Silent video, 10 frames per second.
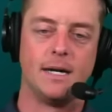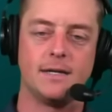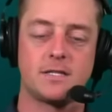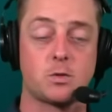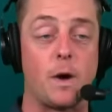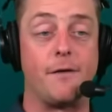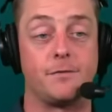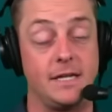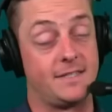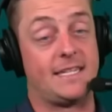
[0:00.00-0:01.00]
Swift,
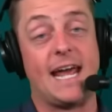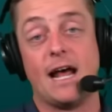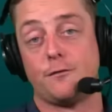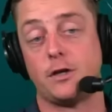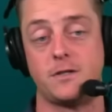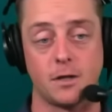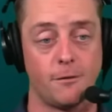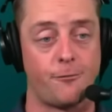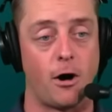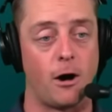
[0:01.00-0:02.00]
he stayed healthy so
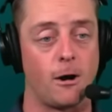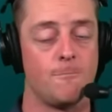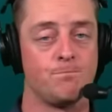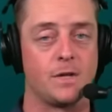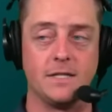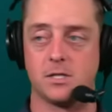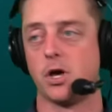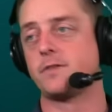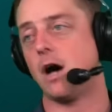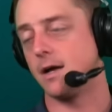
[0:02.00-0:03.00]
far. He's
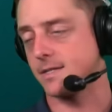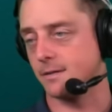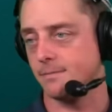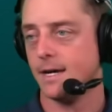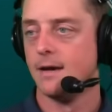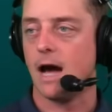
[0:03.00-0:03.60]
looked awesome.